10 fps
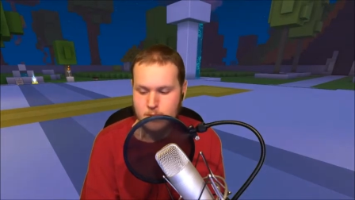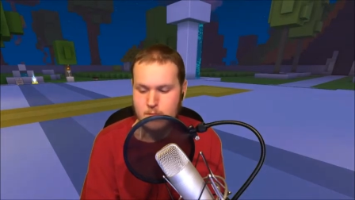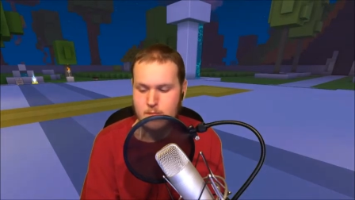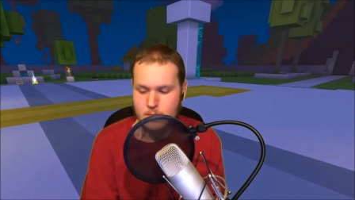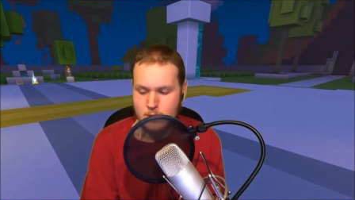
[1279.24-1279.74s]

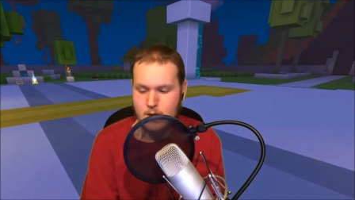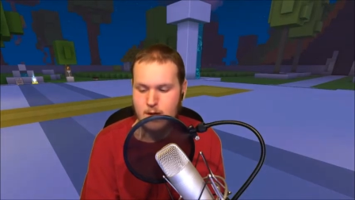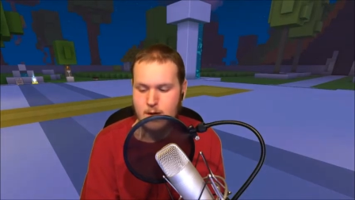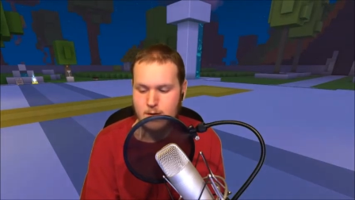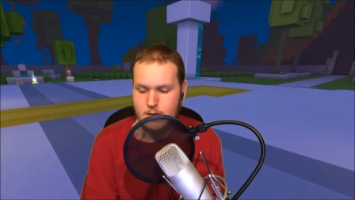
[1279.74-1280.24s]

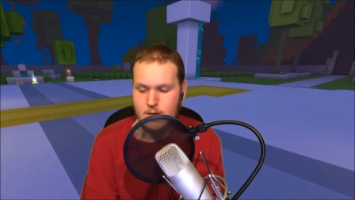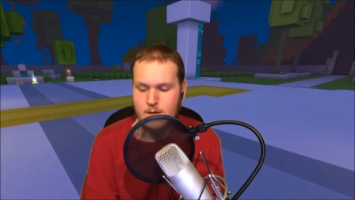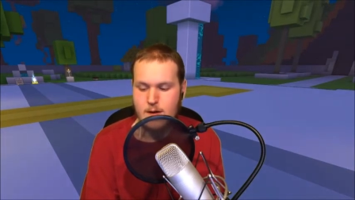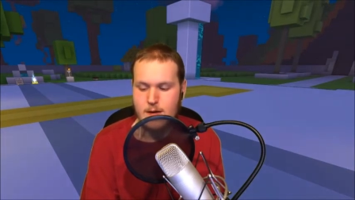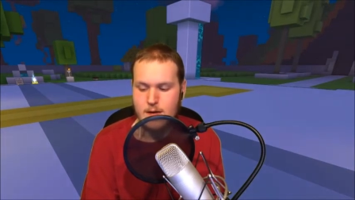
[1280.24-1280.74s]
okay all
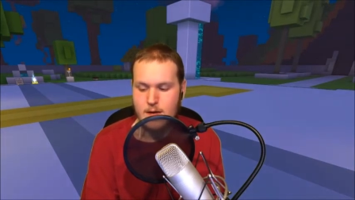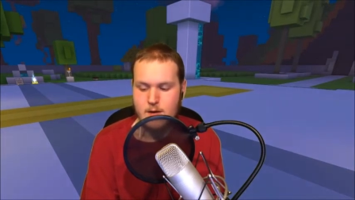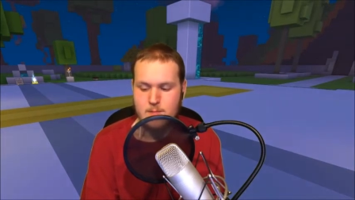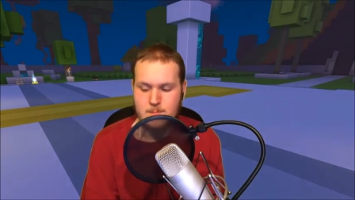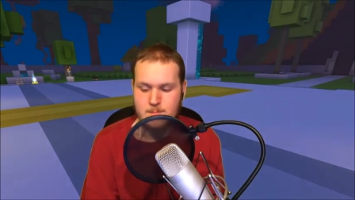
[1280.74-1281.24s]
right
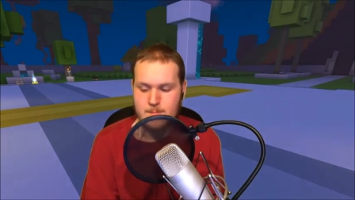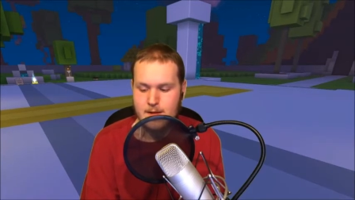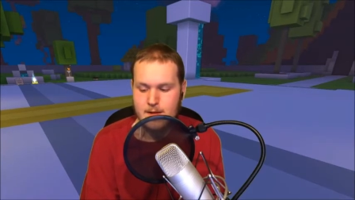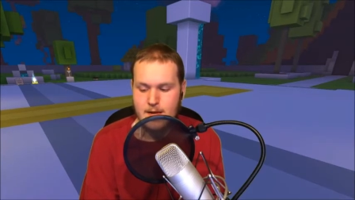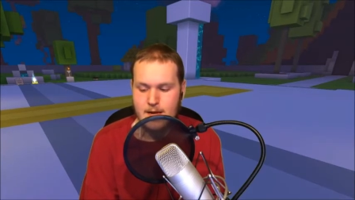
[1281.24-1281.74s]
um
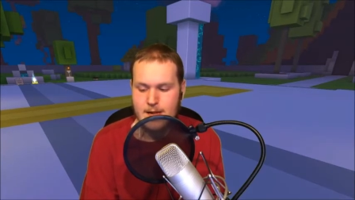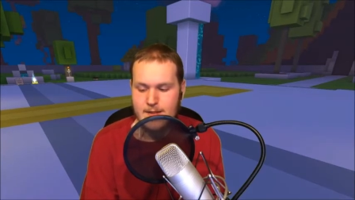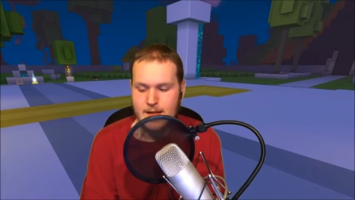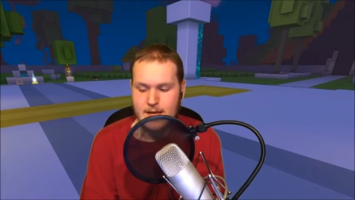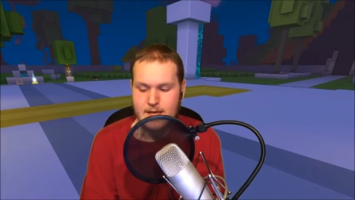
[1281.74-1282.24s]
and
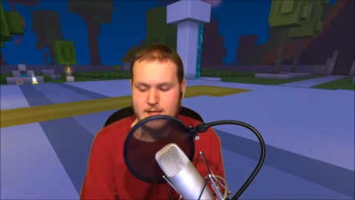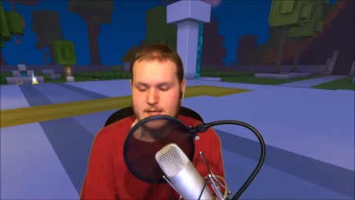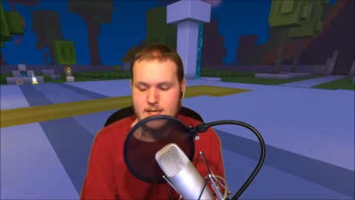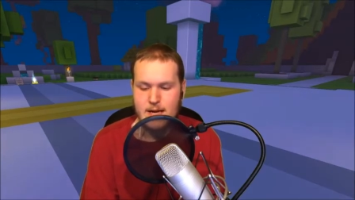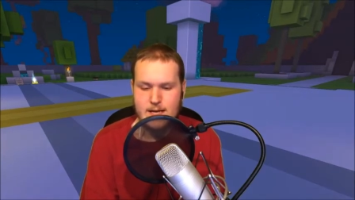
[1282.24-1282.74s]
then
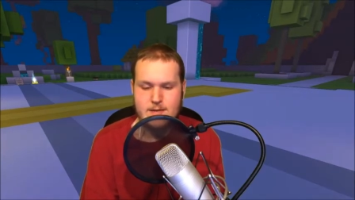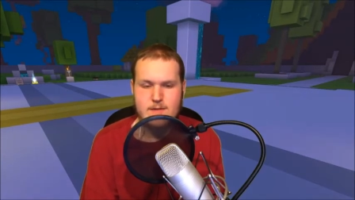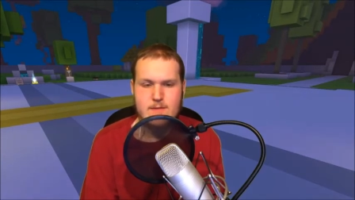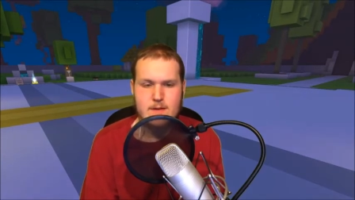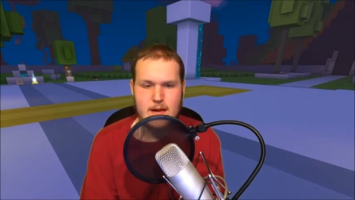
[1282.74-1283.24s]
i,
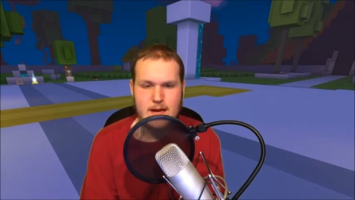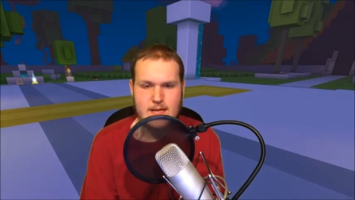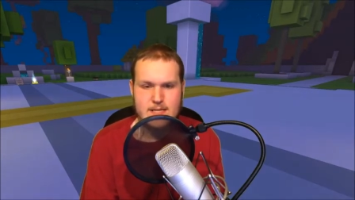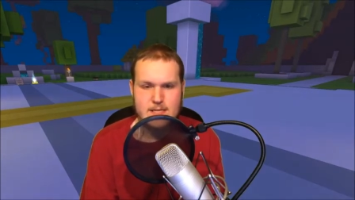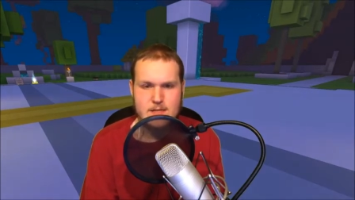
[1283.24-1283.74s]
I
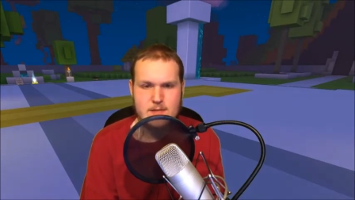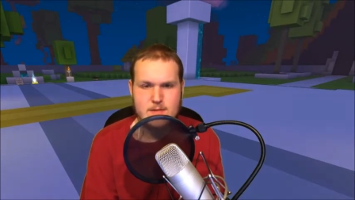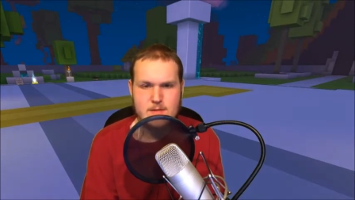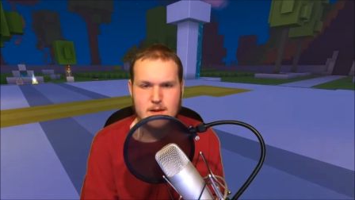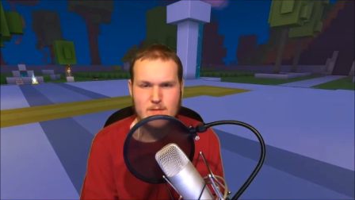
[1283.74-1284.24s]
guess
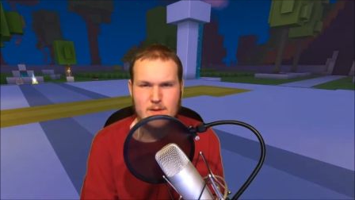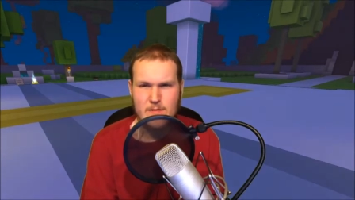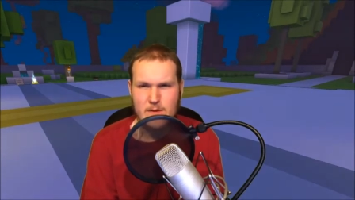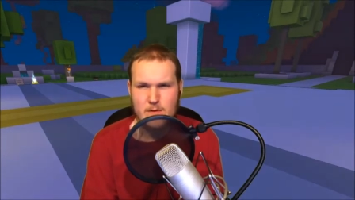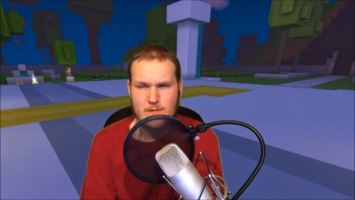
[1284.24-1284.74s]
i don't
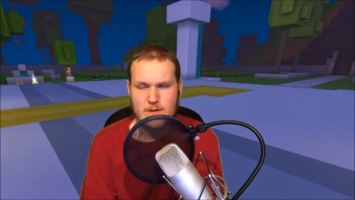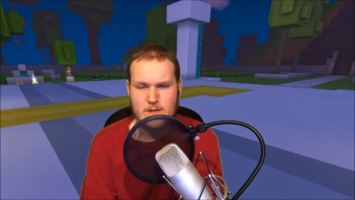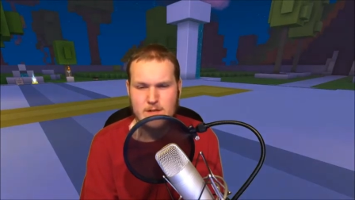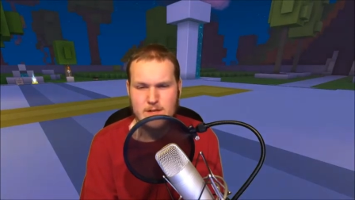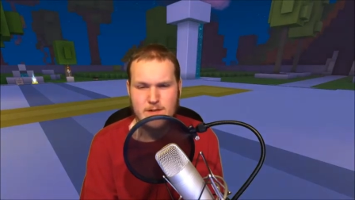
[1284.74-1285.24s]
even know if the
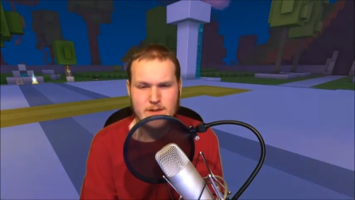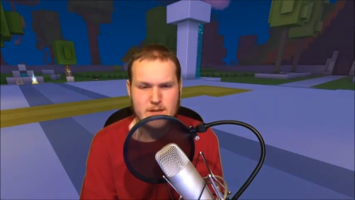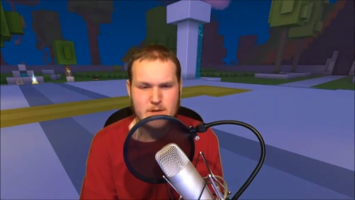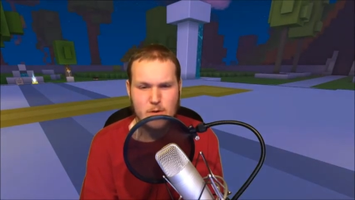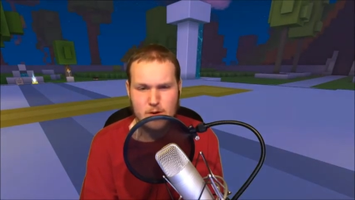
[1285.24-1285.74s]
did the
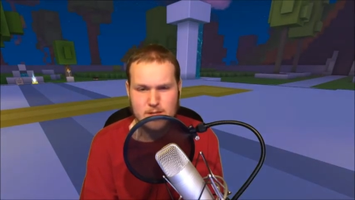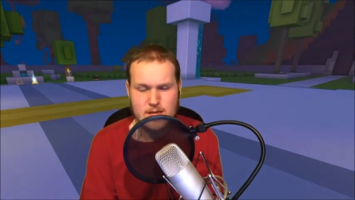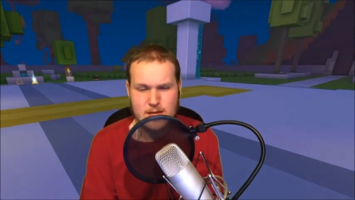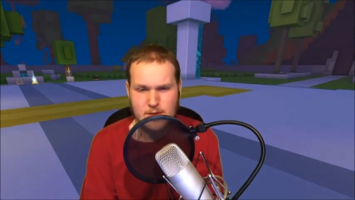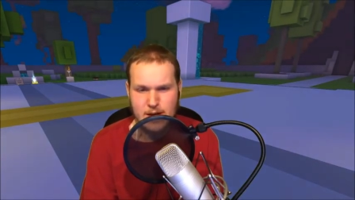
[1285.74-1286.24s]
tutorial
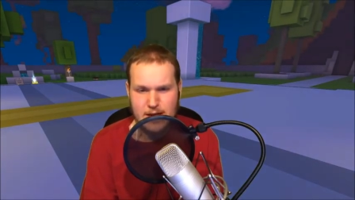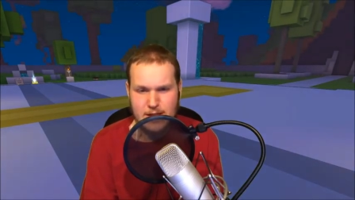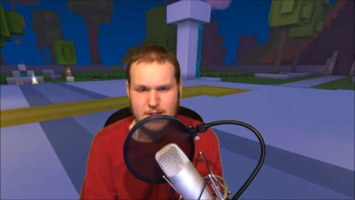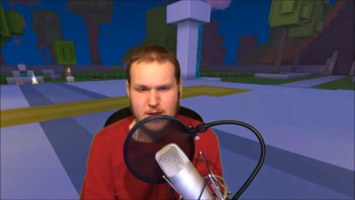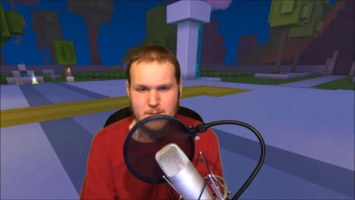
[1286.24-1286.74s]
tell you
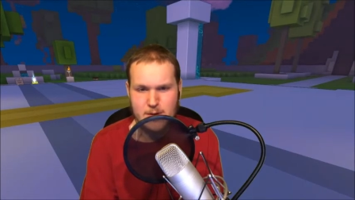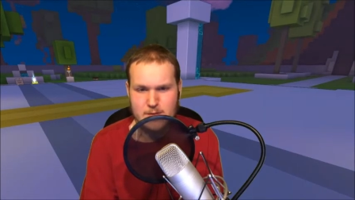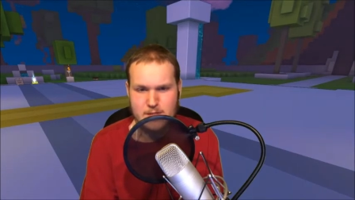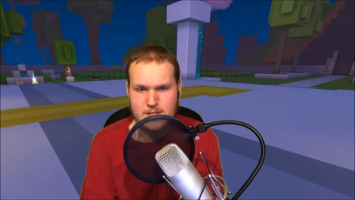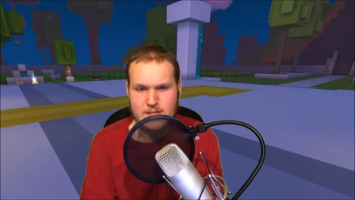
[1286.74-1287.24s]
anything about
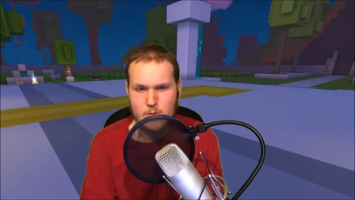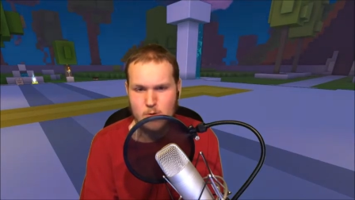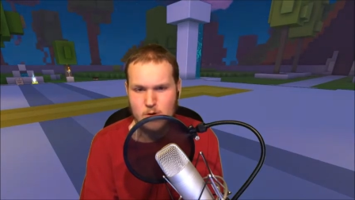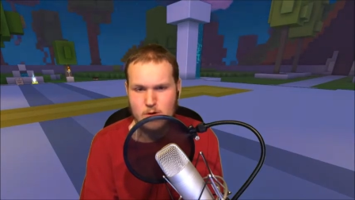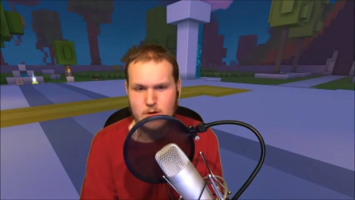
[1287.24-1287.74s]
the
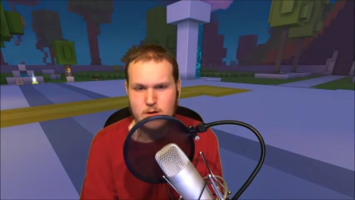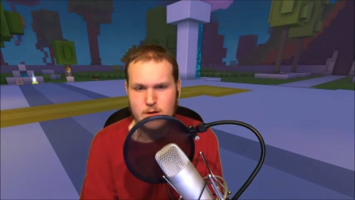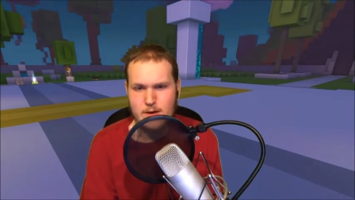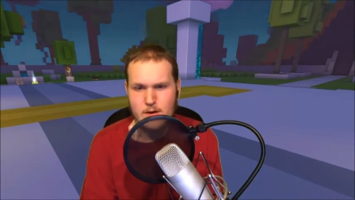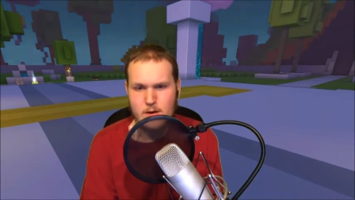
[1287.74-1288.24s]
store
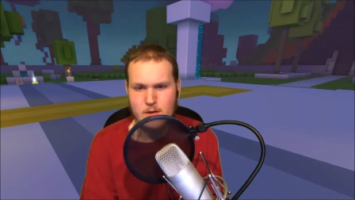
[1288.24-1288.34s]
at all